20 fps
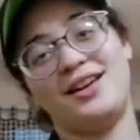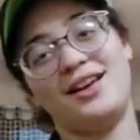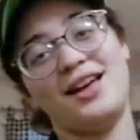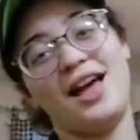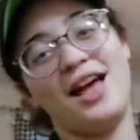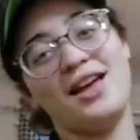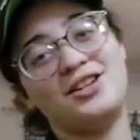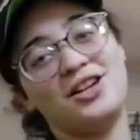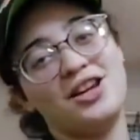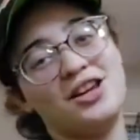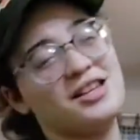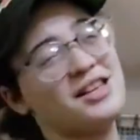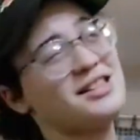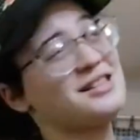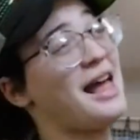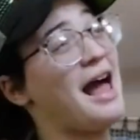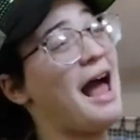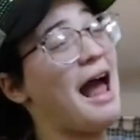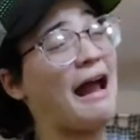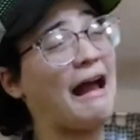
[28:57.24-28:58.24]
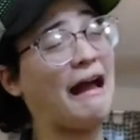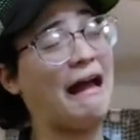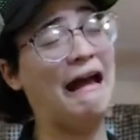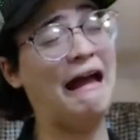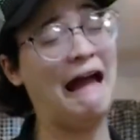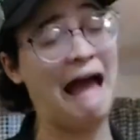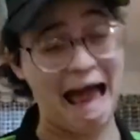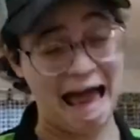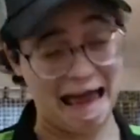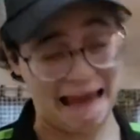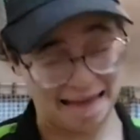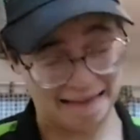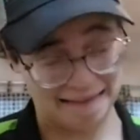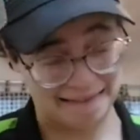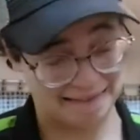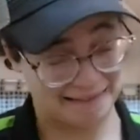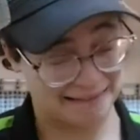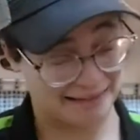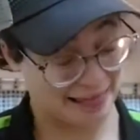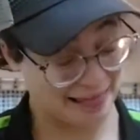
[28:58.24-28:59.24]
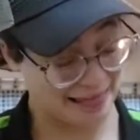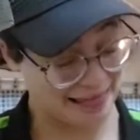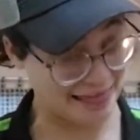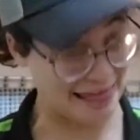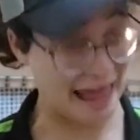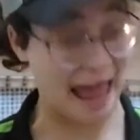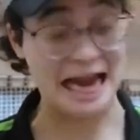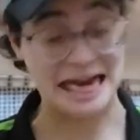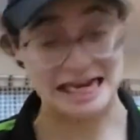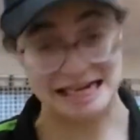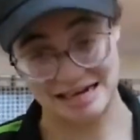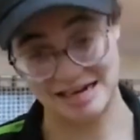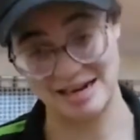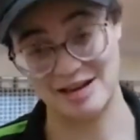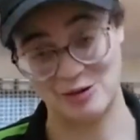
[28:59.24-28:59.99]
And she's just like, thank